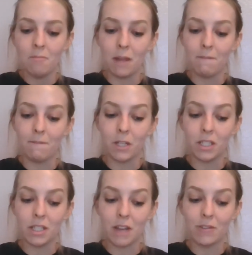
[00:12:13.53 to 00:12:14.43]
My
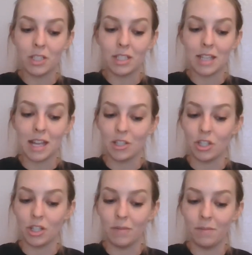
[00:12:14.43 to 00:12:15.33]
first ever
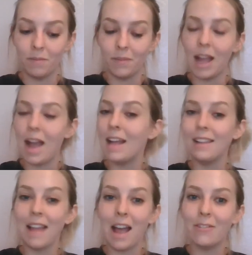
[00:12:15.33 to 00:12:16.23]
detention. I
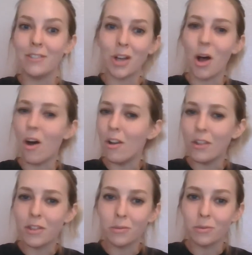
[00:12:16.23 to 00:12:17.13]
laughed all
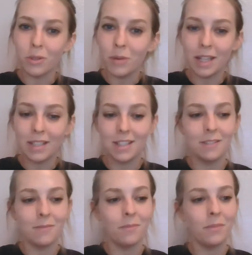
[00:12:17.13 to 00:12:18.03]
through
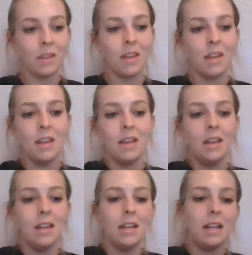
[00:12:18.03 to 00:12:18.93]
it.
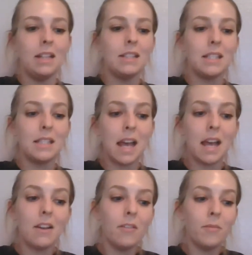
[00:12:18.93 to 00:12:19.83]

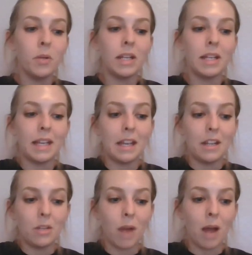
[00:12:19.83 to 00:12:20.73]
Instead of putting
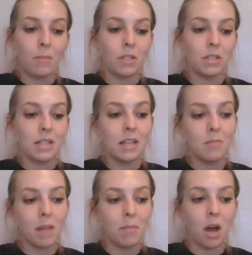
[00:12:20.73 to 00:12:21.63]
candy wrappers
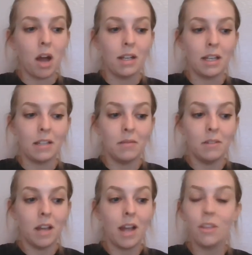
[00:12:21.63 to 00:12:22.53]
in my pocket,
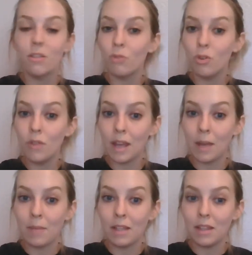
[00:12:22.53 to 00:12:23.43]
I threw
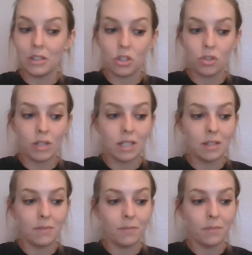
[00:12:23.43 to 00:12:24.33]
them in the street.